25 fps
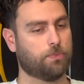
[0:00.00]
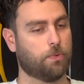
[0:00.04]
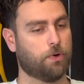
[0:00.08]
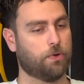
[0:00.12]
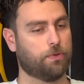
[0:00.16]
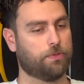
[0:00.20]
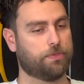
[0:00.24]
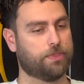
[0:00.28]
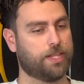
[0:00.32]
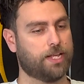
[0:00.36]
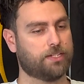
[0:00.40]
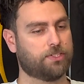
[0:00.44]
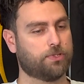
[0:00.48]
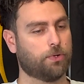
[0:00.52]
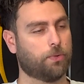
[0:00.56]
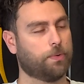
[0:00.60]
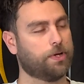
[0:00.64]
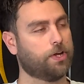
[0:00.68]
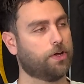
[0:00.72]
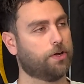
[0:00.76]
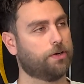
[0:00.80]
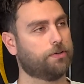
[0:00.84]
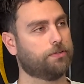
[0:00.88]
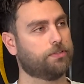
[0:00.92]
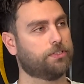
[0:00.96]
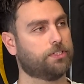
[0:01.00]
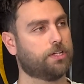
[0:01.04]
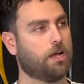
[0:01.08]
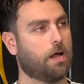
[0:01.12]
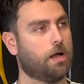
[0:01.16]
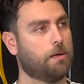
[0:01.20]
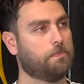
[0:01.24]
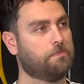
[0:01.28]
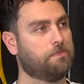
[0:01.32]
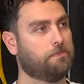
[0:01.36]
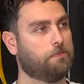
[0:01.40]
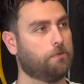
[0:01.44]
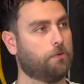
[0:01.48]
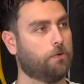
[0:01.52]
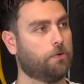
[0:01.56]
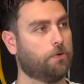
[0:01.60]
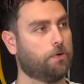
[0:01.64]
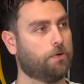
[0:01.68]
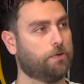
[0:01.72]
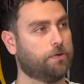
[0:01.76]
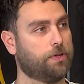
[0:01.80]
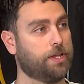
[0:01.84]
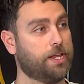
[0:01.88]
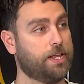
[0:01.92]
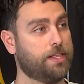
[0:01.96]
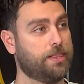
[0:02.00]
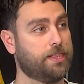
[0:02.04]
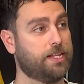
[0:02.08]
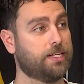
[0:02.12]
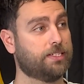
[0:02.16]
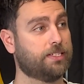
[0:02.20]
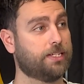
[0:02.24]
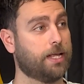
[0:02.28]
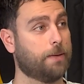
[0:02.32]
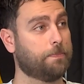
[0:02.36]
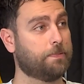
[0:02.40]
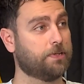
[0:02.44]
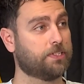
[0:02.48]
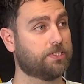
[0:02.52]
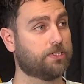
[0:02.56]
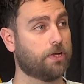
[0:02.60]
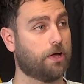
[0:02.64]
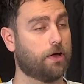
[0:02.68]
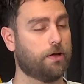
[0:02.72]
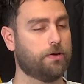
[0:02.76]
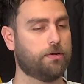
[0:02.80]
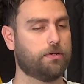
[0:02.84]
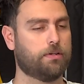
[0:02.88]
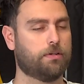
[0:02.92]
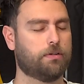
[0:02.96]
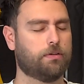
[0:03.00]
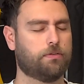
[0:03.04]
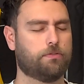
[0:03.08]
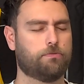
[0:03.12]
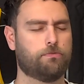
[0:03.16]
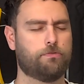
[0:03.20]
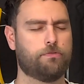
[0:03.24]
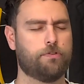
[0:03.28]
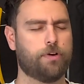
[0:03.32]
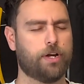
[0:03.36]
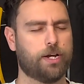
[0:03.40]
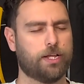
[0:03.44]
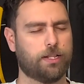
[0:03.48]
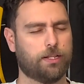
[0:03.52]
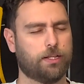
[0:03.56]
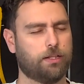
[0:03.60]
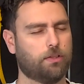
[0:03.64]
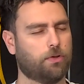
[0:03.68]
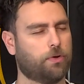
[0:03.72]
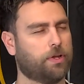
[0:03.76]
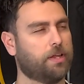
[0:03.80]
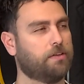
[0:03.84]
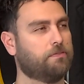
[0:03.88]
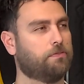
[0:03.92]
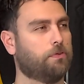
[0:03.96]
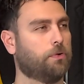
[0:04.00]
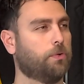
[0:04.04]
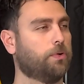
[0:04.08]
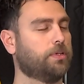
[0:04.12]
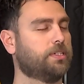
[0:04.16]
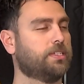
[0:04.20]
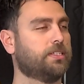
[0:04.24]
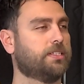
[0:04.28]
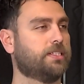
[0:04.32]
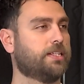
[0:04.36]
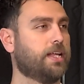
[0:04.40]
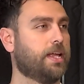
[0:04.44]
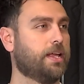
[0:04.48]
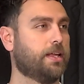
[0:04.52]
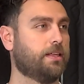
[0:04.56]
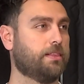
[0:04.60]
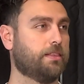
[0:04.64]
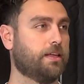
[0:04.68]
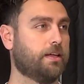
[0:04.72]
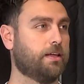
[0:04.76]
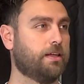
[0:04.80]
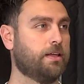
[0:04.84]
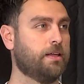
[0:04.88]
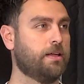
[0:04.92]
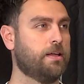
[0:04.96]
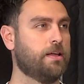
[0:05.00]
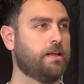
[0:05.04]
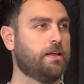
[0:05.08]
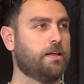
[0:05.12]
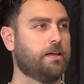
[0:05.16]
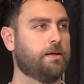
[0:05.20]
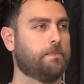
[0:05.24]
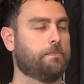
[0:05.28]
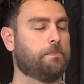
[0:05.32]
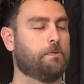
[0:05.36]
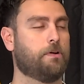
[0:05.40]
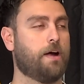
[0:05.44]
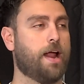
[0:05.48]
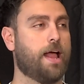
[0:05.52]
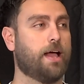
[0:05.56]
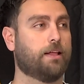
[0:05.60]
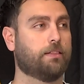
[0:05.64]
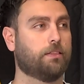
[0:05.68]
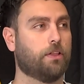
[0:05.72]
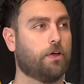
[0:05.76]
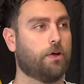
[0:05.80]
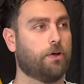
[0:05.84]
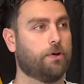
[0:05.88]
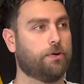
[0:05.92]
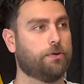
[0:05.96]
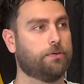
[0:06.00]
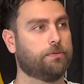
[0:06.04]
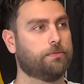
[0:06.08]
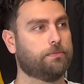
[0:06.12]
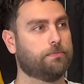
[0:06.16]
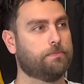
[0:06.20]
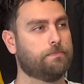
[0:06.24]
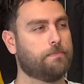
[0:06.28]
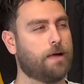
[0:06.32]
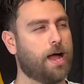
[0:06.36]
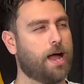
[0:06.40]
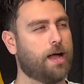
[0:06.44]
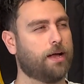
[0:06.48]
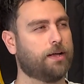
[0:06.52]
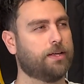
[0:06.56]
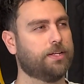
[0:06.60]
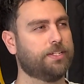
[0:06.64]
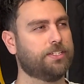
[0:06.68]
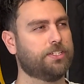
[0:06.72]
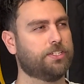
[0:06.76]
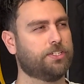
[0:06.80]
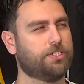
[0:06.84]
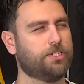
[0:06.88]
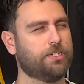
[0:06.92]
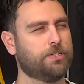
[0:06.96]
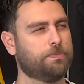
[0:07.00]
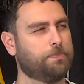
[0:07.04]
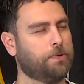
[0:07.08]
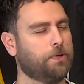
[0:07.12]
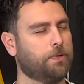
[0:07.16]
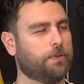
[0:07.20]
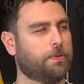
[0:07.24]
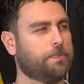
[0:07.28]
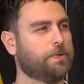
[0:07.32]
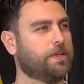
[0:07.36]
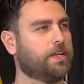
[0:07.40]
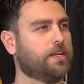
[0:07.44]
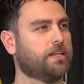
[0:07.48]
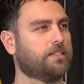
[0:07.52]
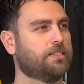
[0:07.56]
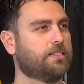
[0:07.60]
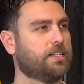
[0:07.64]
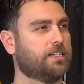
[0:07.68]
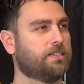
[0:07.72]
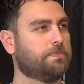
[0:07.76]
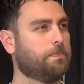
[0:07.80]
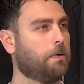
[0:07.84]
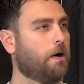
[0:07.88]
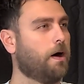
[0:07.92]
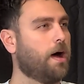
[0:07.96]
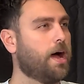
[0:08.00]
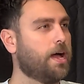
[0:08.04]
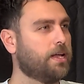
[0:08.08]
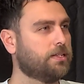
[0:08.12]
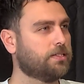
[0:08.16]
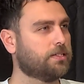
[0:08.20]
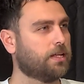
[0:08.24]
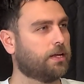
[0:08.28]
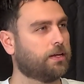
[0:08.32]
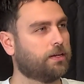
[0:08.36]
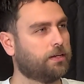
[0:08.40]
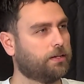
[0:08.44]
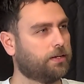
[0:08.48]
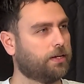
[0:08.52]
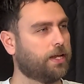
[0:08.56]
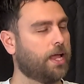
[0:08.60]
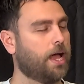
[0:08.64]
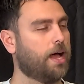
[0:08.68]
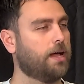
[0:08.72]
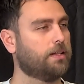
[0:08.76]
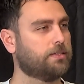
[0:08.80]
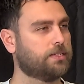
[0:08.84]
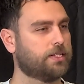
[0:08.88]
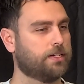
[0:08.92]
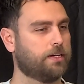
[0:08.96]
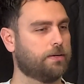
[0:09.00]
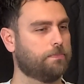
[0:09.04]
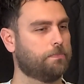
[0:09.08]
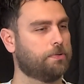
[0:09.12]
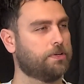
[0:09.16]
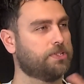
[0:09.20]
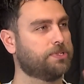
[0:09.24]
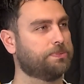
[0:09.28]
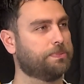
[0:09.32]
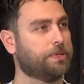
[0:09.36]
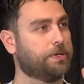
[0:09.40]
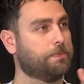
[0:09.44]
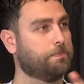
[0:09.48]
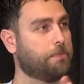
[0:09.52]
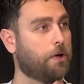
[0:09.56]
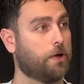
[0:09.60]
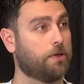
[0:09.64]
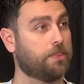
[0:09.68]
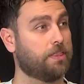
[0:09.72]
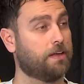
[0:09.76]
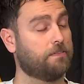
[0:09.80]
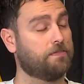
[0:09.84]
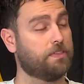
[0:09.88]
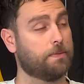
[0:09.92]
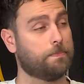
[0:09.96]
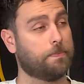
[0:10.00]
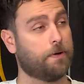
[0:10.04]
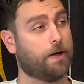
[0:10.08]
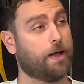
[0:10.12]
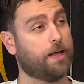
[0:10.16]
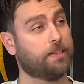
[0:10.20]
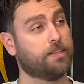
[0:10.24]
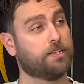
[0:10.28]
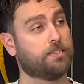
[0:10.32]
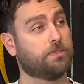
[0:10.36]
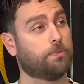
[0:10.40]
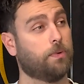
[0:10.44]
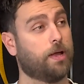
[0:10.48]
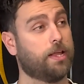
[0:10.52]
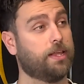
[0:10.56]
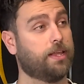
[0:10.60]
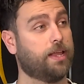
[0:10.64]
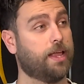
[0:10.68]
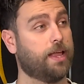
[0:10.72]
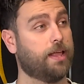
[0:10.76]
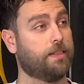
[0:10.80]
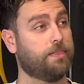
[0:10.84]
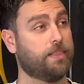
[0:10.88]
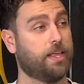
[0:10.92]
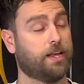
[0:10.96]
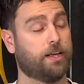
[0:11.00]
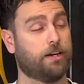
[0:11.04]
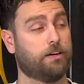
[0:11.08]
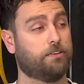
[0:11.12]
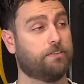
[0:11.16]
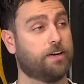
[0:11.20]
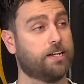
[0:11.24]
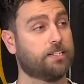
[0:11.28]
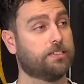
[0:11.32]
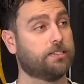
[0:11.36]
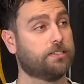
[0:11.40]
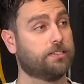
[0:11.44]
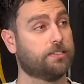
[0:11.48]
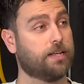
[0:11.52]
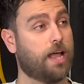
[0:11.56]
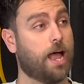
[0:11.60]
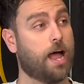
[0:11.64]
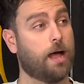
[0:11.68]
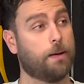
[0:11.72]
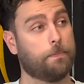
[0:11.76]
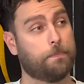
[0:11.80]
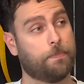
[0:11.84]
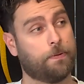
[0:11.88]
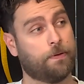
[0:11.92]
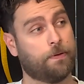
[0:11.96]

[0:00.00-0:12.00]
Well, that's all we got time for in this episode. Really looking forward to seeing the Brownlow markets, just purely because there's buys, like Carlton and Brisbane both have the bye this weekend. They're going to rest up.